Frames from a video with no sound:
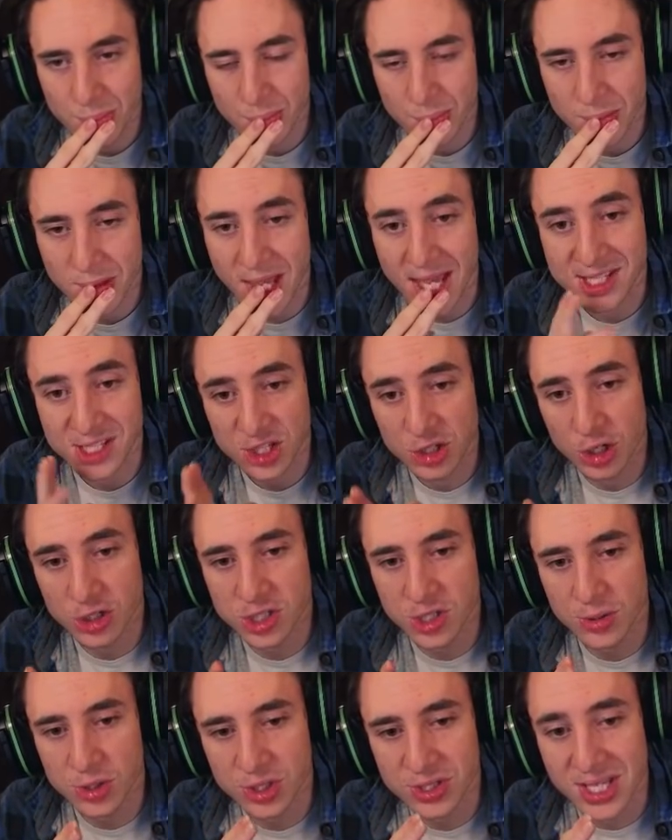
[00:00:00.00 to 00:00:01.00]
Okay, so you know
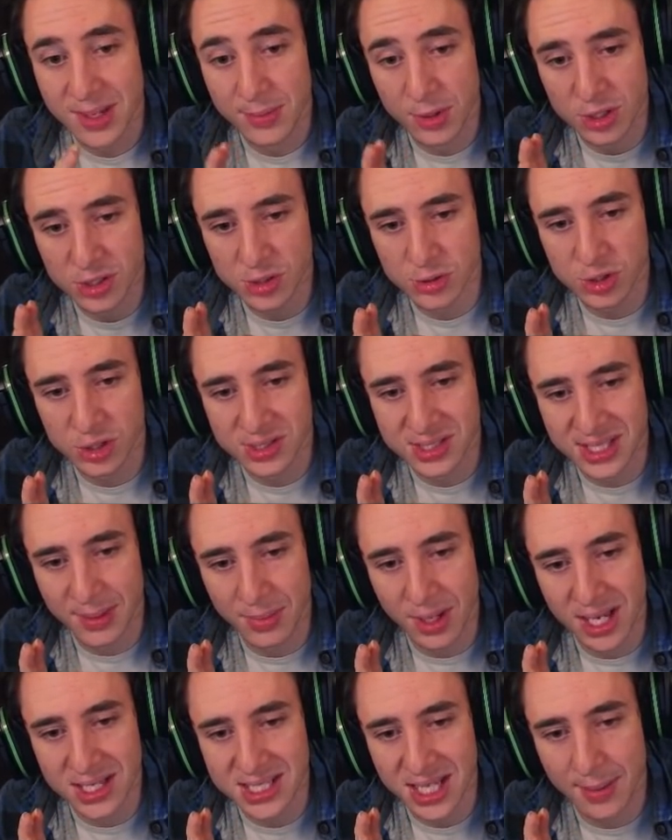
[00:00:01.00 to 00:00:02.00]
someone took zip. You know someone took zip
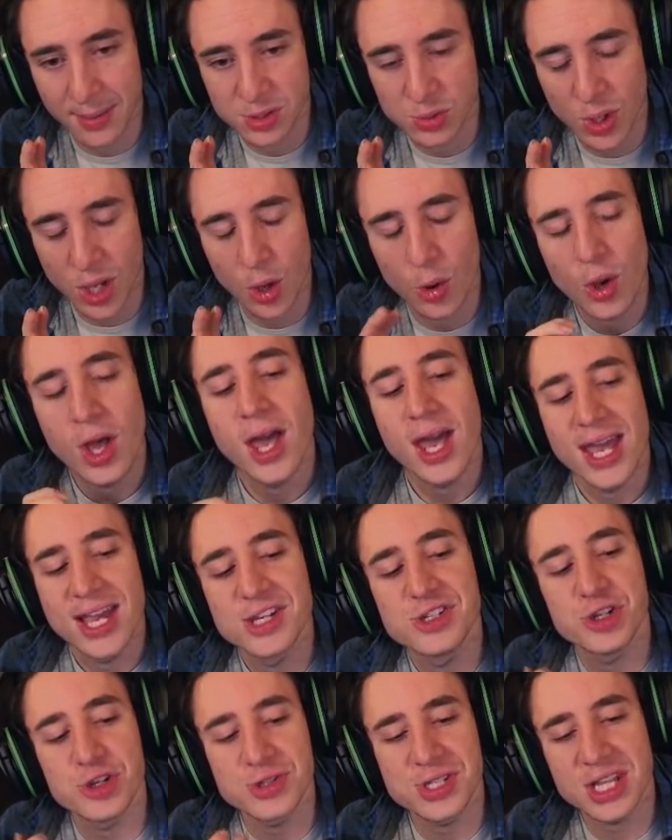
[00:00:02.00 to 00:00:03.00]
last time as well.
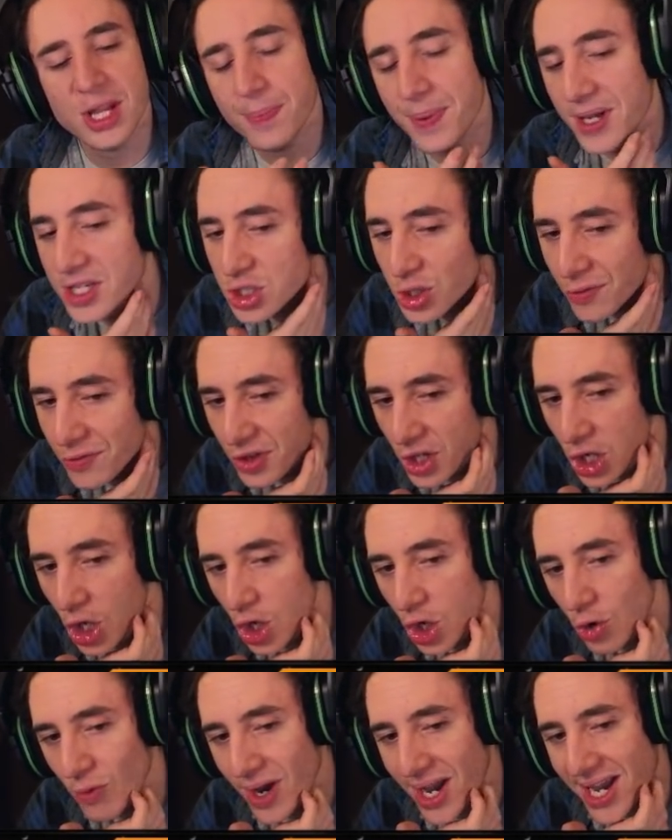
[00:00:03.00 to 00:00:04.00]
He's using the pistol for the
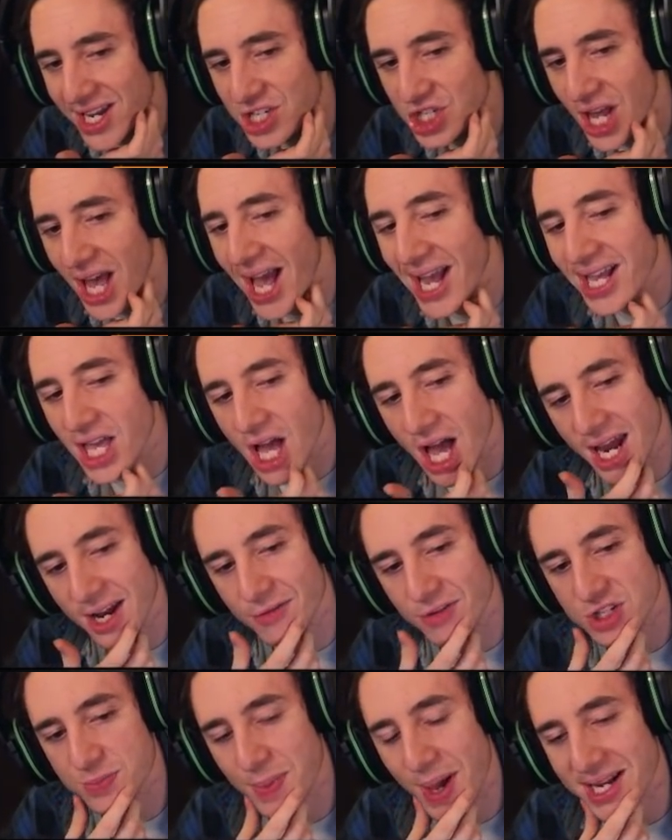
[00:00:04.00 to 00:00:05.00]
longer range. Like, I kind of
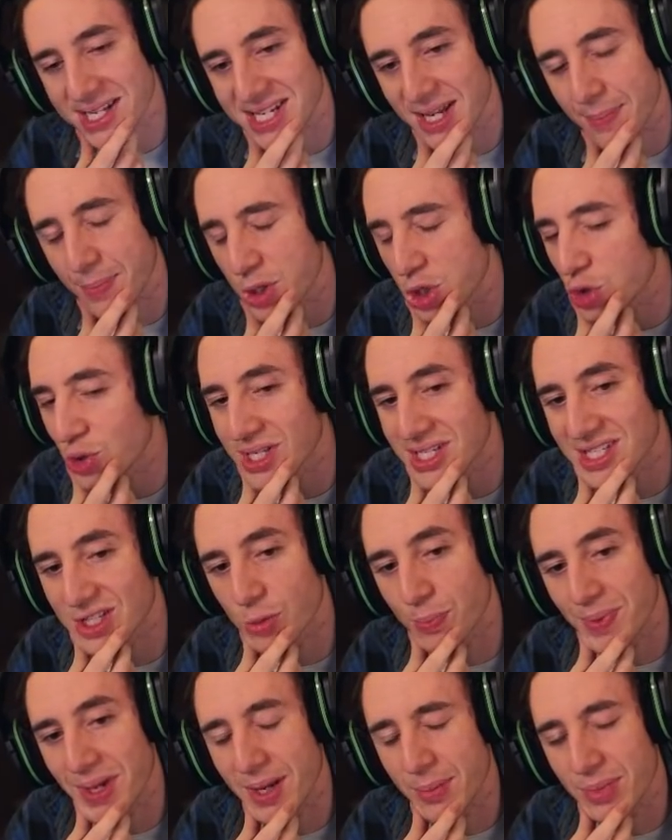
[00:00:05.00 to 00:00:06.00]
respect it, but you can still
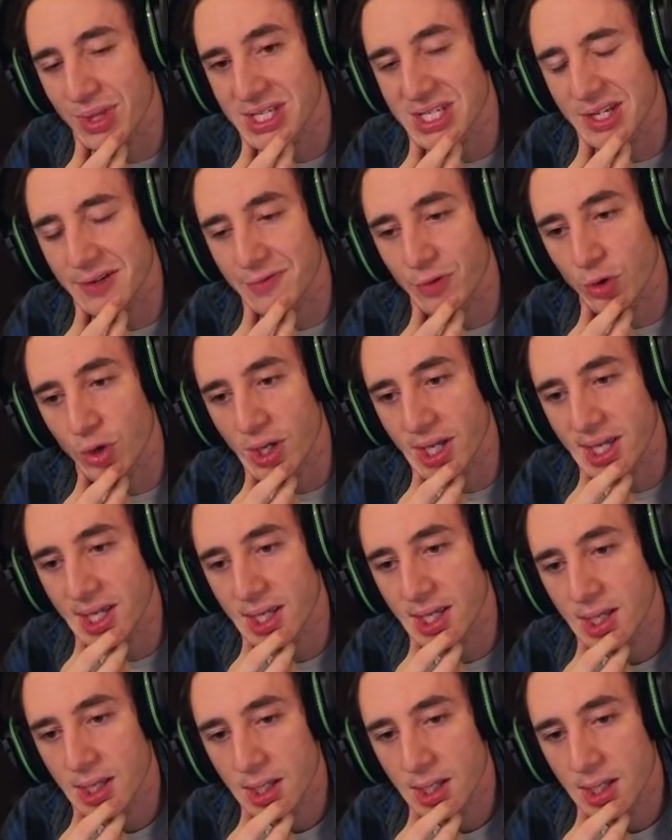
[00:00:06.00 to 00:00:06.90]
beat him with the D40.